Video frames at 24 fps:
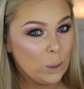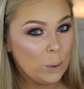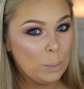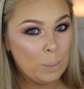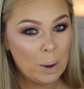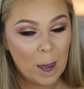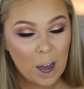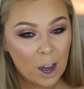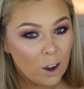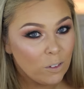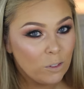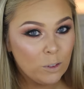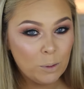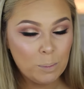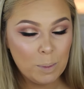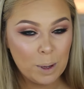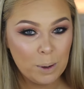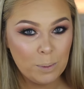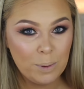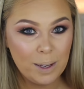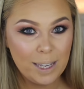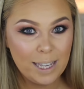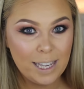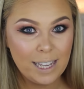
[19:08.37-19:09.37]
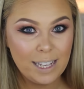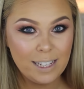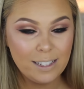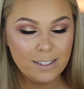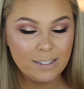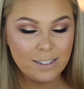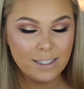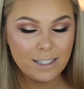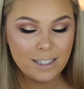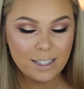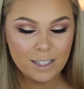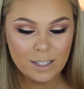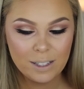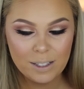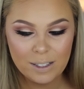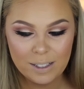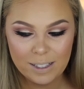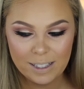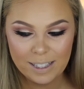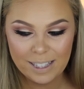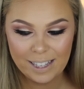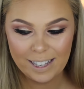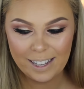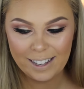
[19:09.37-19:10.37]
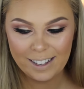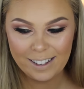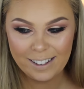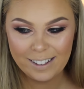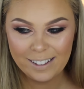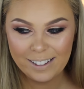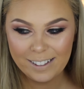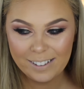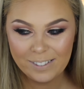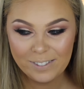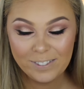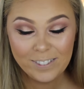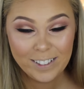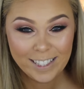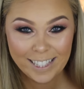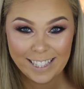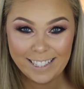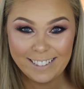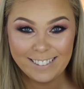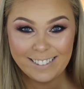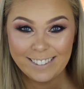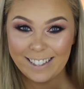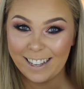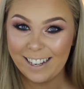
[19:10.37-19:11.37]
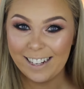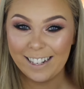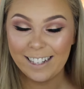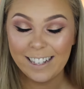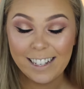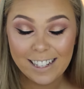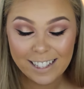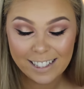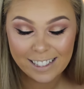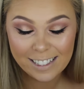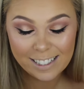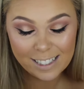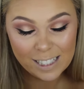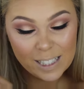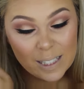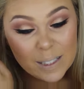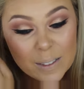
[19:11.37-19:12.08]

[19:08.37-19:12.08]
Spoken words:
apart from my weekends. Yeah, really excited.